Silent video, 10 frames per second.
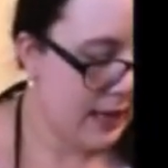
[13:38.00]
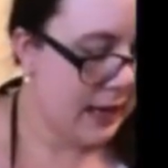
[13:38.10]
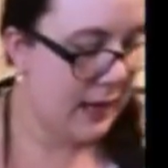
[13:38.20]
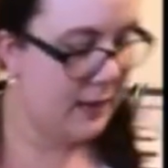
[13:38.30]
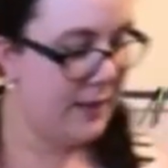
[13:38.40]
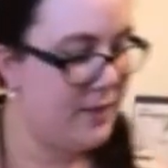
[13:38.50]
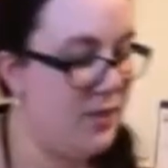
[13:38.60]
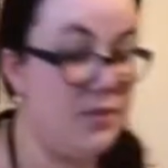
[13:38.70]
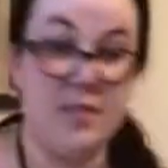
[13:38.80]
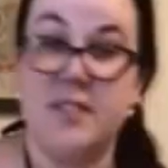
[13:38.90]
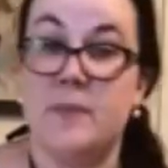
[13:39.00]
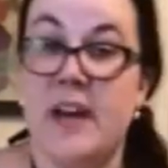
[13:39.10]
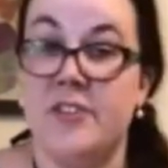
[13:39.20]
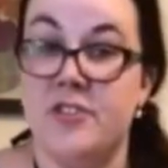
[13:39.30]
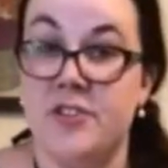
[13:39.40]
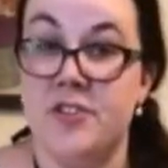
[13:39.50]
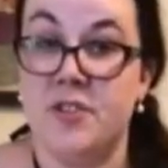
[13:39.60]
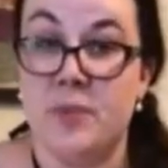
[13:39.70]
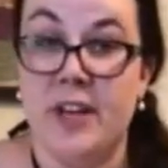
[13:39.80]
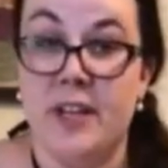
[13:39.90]
I like to use the spatula to
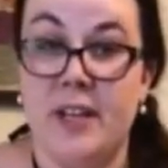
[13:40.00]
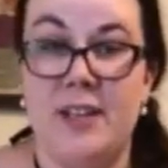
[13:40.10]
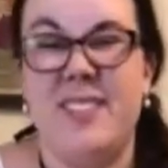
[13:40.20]
spread it.